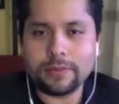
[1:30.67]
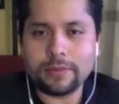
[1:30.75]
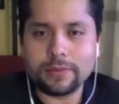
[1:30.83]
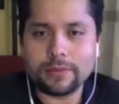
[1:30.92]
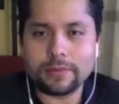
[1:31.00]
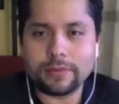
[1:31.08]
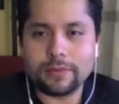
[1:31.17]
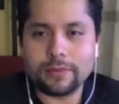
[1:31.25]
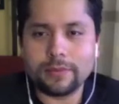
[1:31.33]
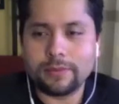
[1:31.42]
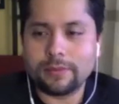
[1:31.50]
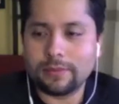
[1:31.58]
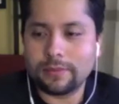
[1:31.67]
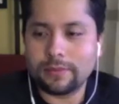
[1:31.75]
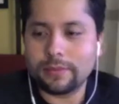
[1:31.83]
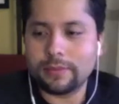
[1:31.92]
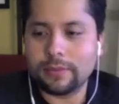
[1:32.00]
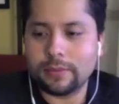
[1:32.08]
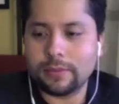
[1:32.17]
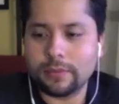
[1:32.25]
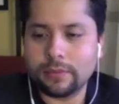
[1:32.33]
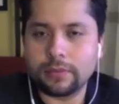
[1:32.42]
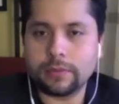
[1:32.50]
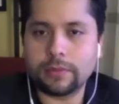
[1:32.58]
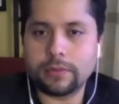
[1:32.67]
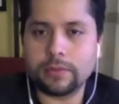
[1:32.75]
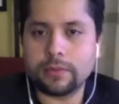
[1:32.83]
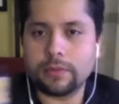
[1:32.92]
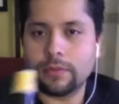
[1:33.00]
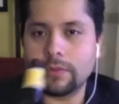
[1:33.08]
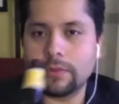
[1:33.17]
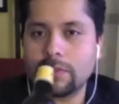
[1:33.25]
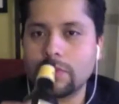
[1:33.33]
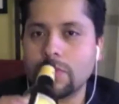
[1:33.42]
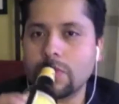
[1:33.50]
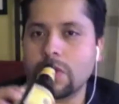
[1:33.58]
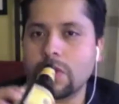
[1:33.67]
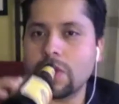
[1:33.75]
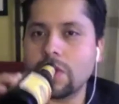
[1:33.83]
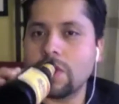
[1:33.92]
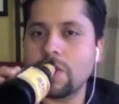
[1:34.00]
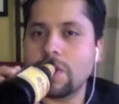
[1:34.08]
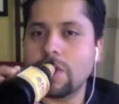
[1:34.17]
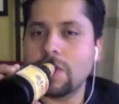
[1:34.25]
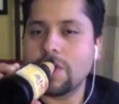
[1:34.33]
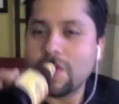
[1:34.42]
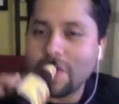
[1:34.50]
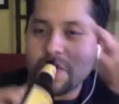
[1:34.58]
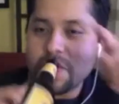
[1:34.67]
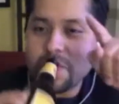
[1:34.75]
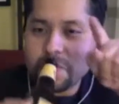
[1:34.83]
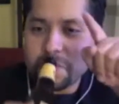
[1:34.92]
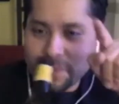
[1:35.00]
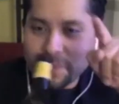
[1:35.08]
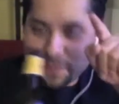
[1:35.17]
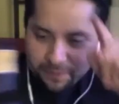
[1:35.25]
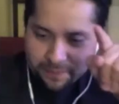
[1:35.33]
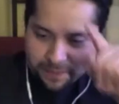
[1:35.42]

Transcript: (silent)